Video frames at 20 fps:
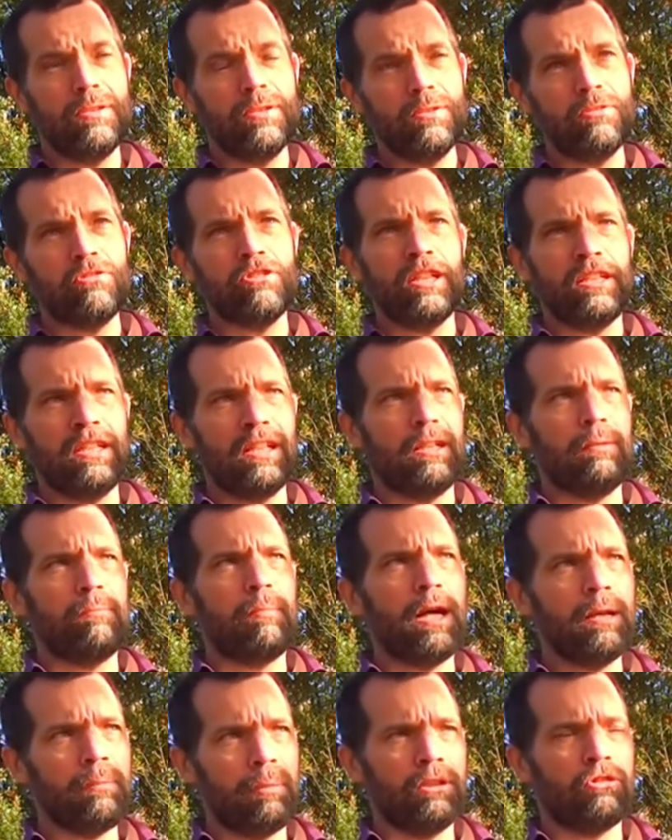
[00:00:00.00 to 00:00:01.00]
said that the
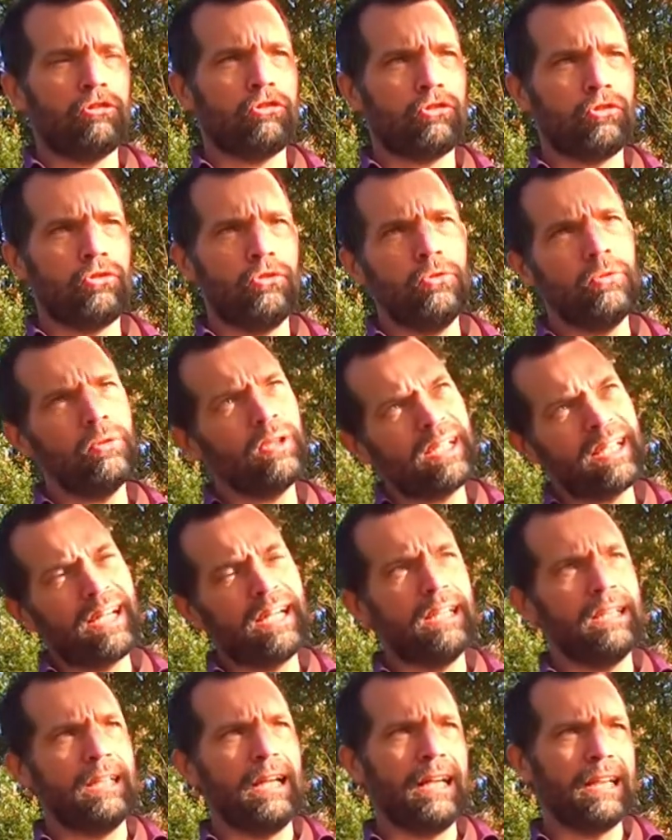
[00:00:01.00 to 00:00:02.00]
Bible is true, and
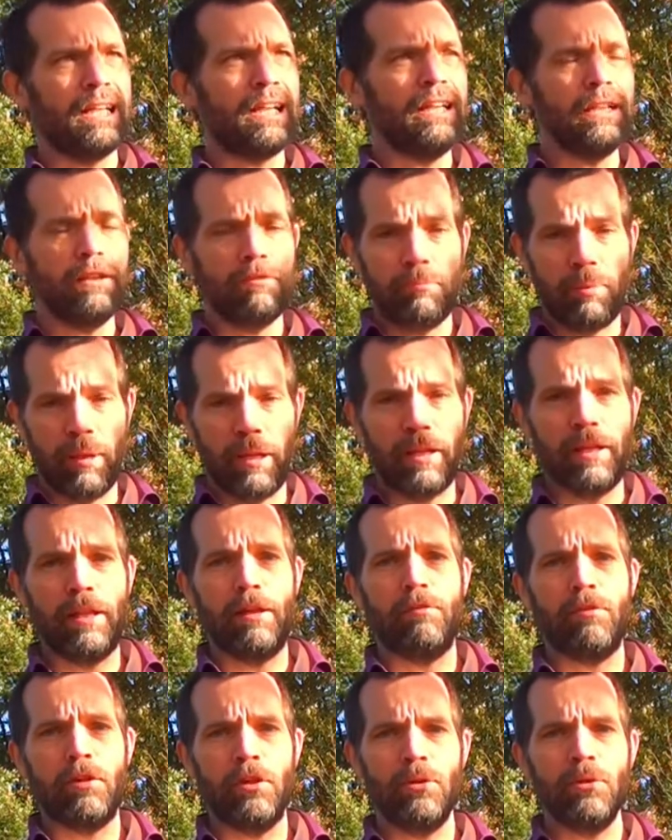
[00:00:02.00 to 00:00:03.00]
I kind of
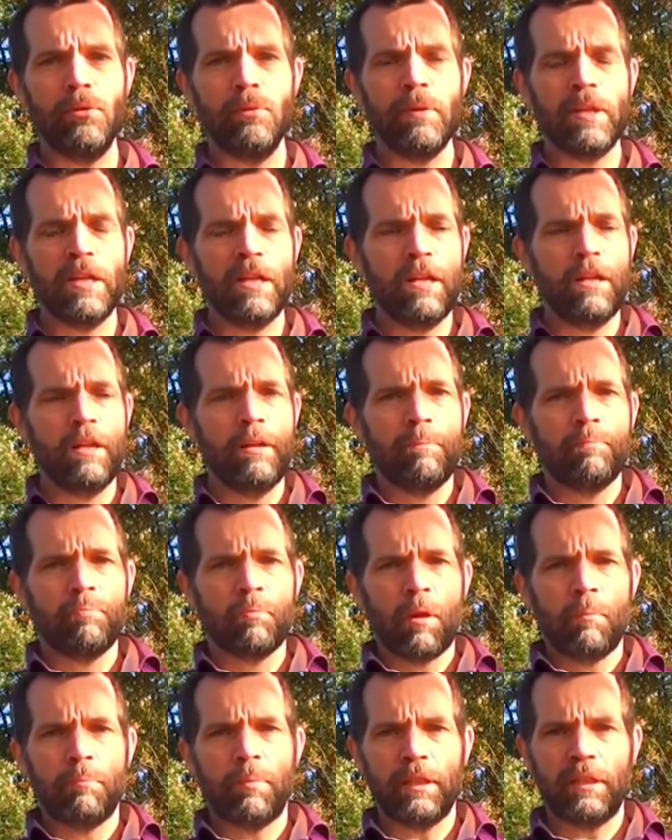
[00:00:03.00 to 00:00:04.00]
believe you,
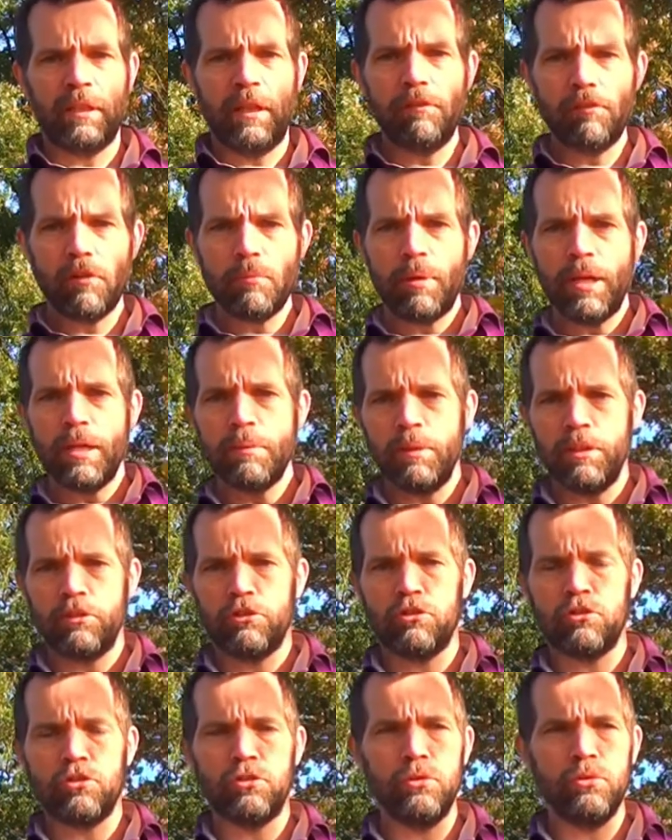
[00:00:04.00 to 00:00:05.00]
but if the Bible is
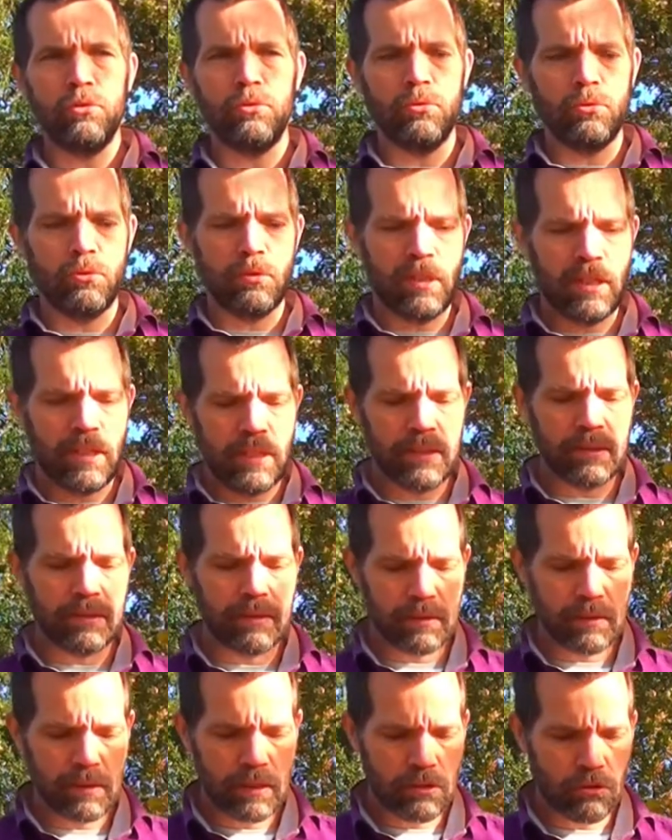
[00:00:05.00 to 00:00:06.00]
true,
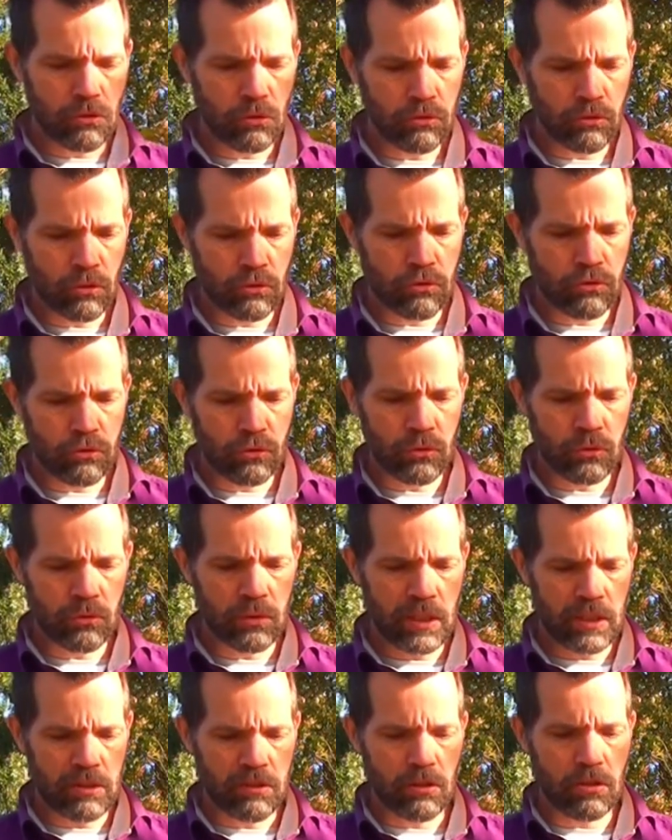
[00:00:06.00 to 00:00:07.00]
then it's also true
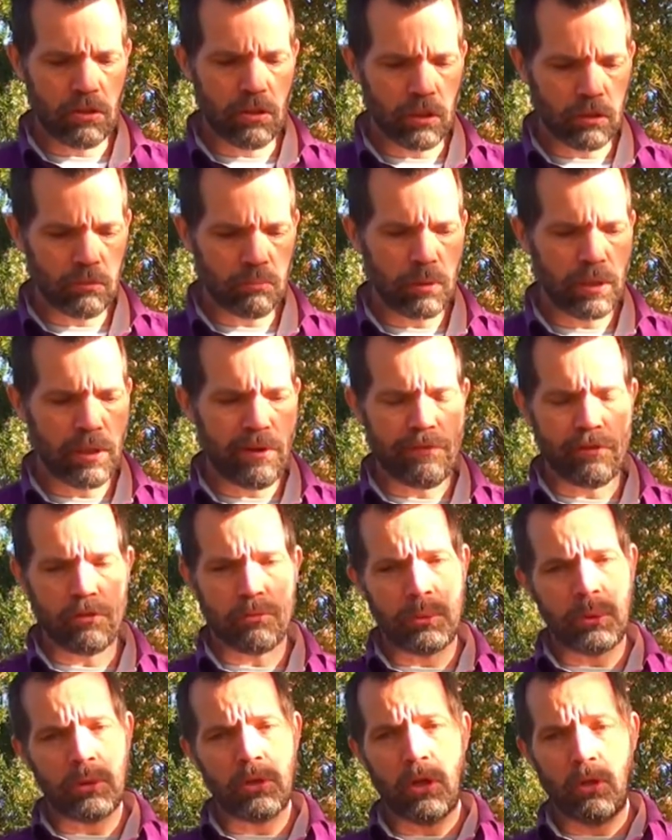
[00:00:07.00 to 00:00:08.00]
that the non-believers
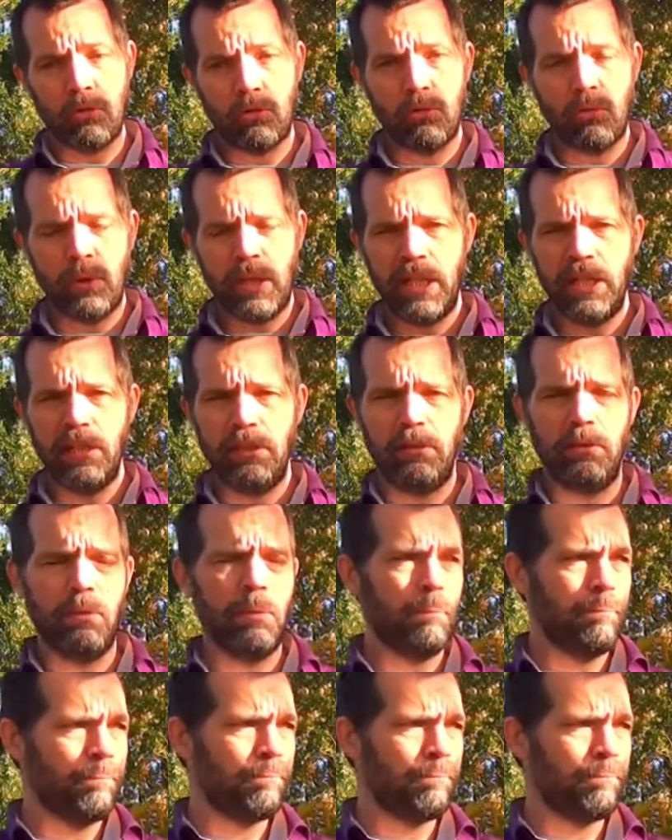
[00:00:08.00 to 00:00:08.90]
will go to hell.